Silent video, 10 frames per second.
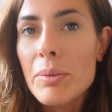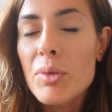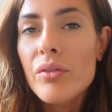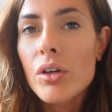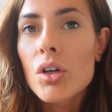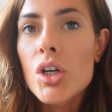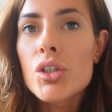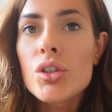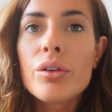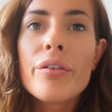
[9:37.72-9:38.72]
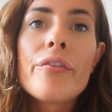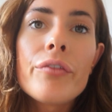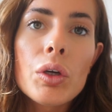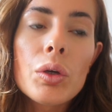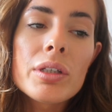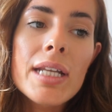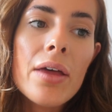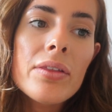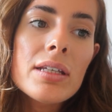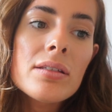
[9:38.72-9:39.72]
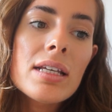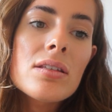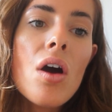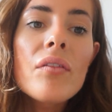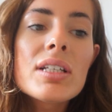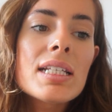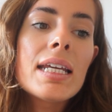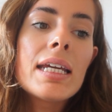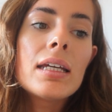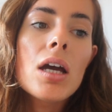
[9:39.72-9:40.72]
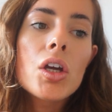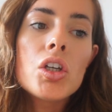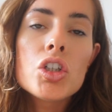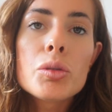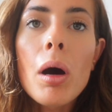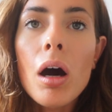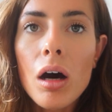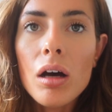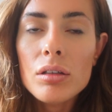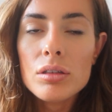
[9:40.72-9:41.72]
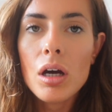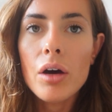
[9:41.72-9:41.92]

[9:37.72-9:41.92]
Moving on to food. Now, this is obviously a huge part